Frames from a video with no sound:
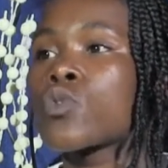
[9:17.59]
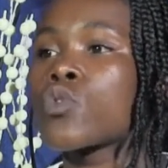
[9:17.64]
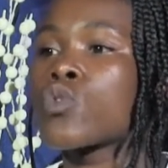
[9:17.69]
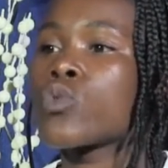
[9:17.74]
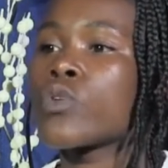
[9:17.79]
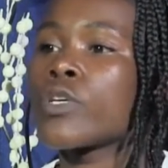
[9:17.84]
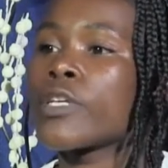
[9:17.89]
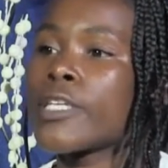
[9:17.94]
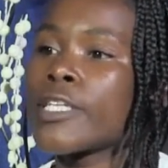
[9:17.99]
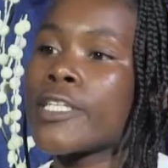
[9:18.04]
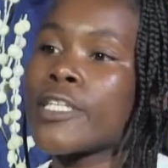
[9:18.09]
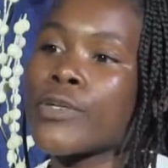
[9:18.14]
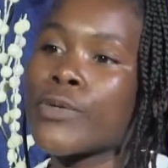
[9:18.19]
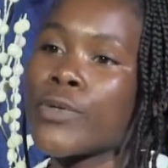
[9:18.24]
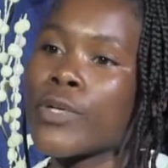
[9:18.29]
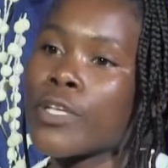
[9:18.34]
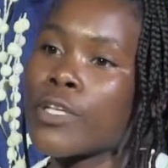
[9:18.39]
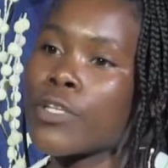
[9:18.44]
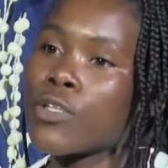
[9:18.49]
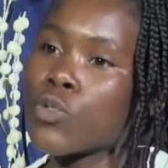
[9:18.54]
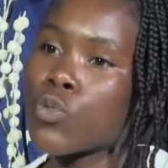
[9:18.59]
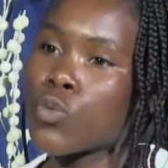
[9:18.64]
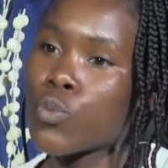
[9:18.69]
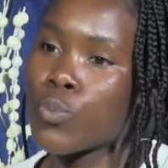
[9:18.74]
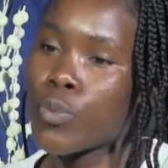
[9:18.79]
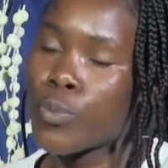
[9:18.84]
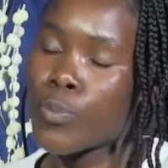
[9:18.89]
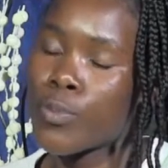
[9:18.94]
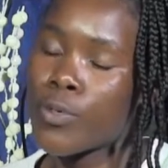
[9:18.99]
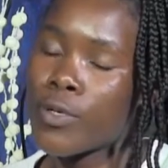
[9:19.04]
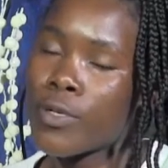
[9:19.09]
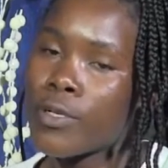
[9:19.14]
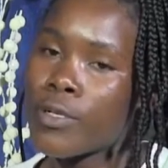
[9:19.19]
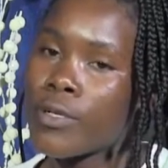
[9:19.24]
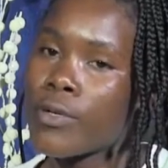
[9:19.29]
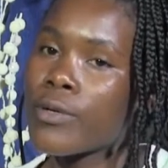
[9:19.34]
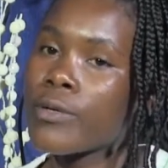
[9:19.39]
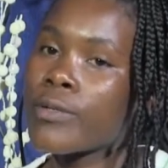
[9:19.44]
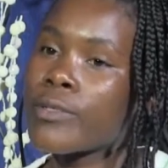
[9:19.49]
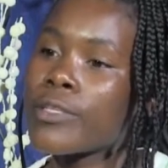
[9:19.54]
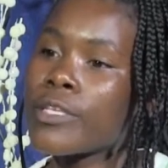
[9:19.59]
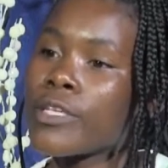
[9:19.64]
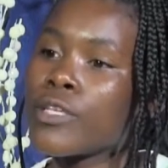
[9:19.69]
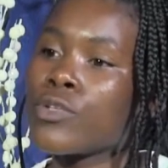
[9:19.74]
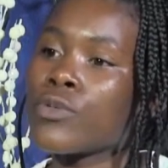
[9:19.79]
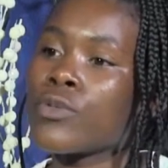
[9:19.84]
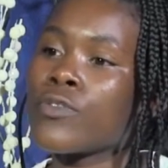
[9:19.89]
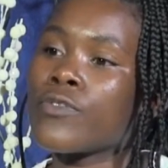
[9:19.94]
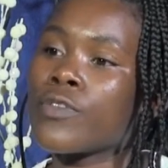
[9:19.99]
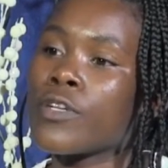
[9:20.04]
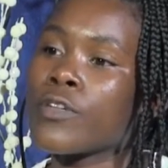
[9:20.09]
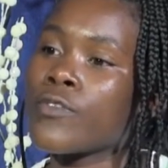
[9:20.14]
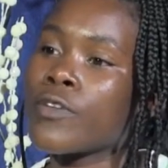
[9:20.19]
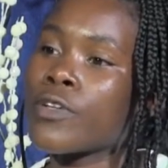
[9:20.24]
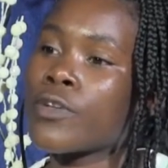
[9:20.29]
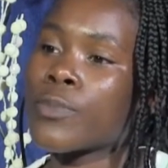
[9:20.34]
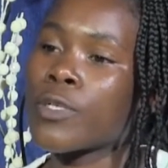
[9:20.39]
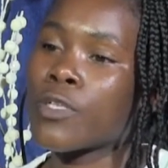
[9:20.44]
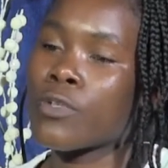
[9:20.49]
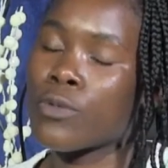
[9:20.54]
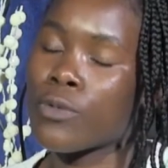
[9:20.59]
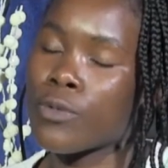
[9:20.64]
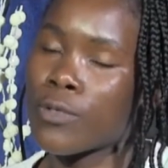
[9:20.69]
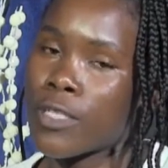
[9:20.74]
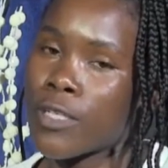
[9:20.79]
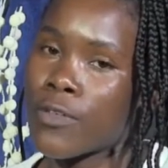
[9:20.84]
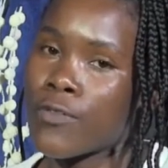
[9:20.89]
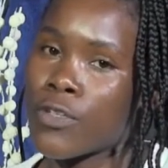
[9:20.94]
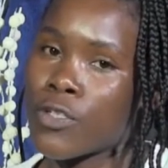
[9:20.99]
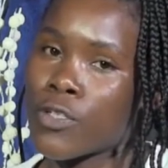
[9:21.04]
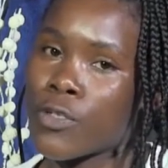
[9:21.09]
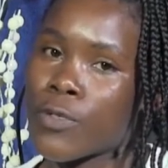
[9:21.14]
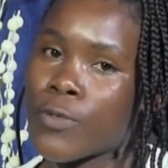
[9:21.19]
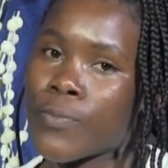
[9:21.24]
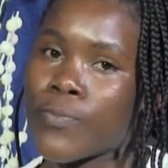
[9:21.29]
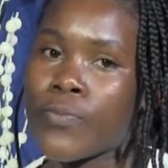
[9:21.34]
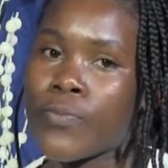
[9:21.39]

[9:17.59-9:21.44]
to create awareness to people on the issue of environmental conservation.